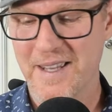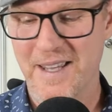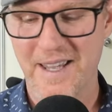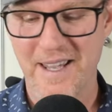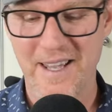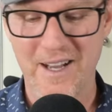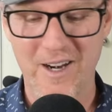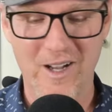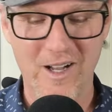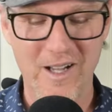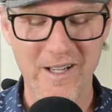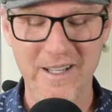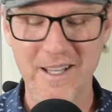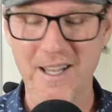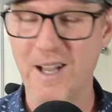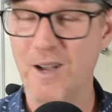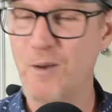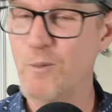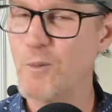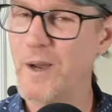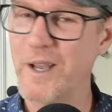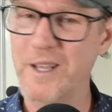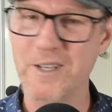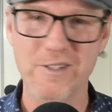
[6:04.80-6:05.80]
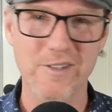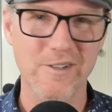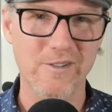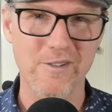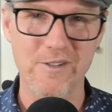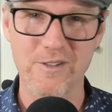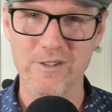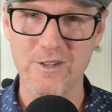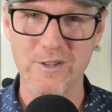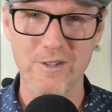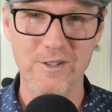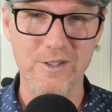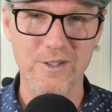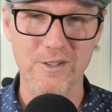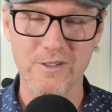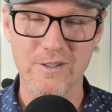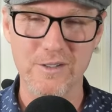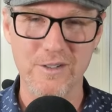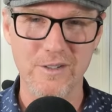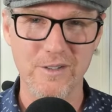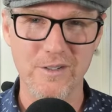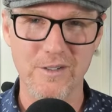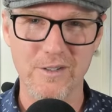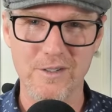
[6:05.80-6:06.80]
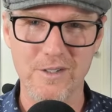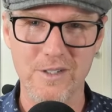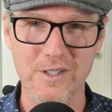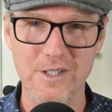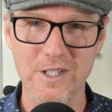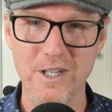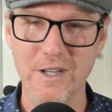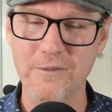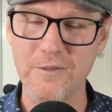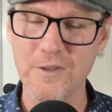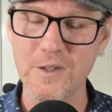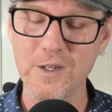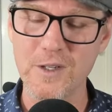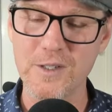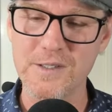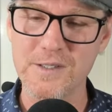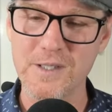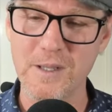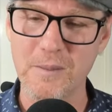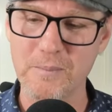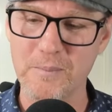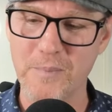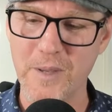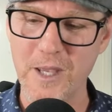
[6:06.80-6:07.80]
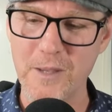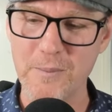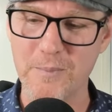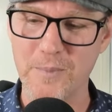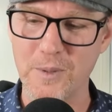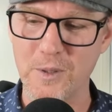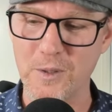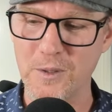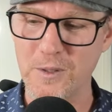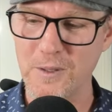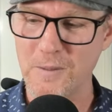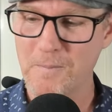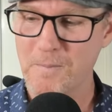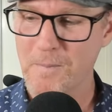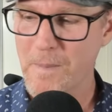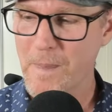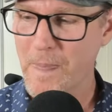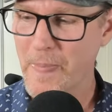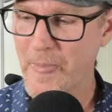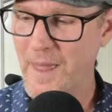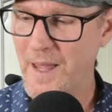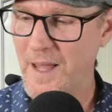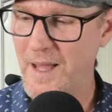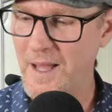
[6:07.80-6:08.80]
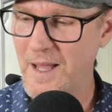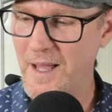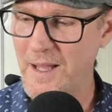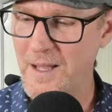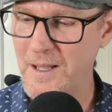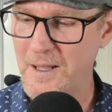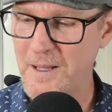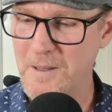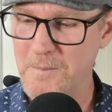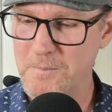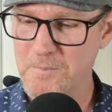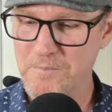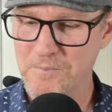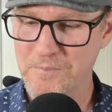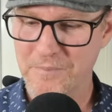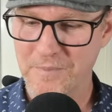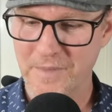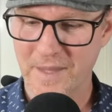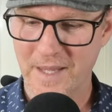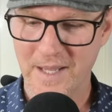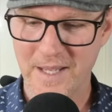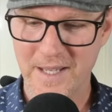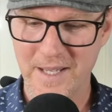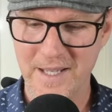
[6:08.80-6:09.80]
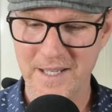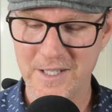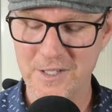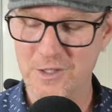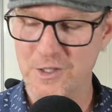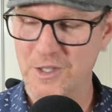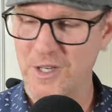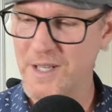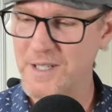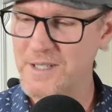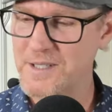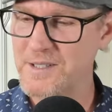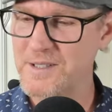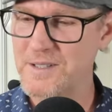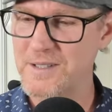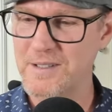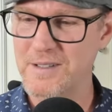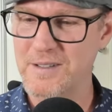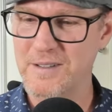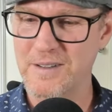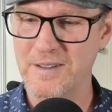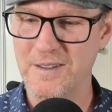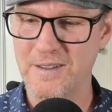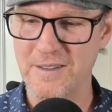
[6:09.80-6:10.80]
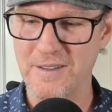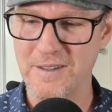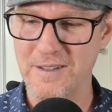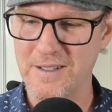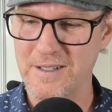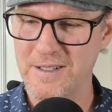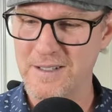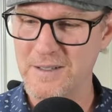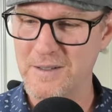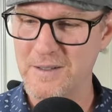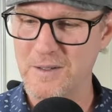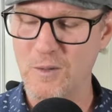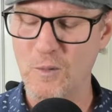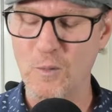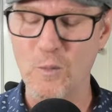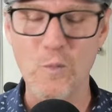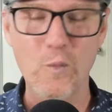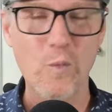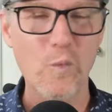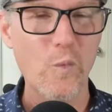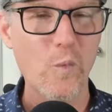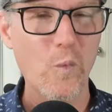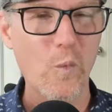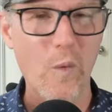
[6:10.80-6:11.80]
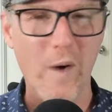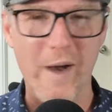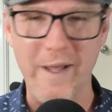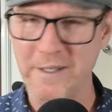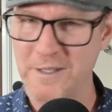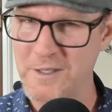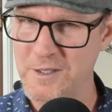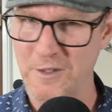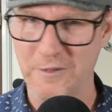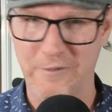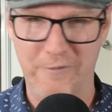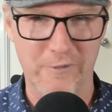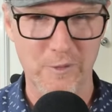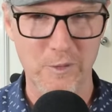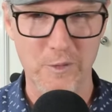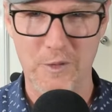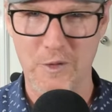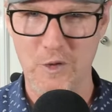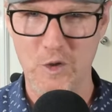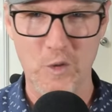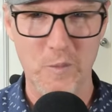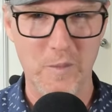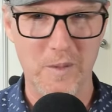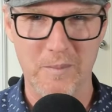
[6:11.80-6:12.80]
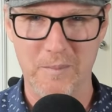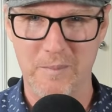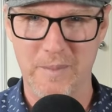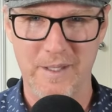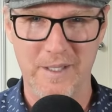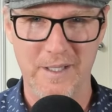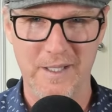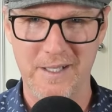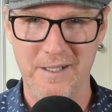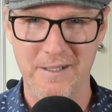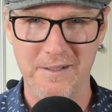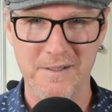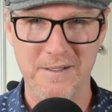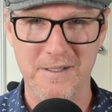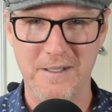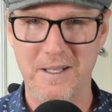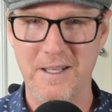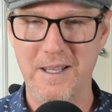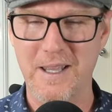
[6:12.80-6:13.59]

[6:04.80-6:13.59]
and I can't wait to introduce you to to Jeff. You know, some people uh, are just wonderful human beings.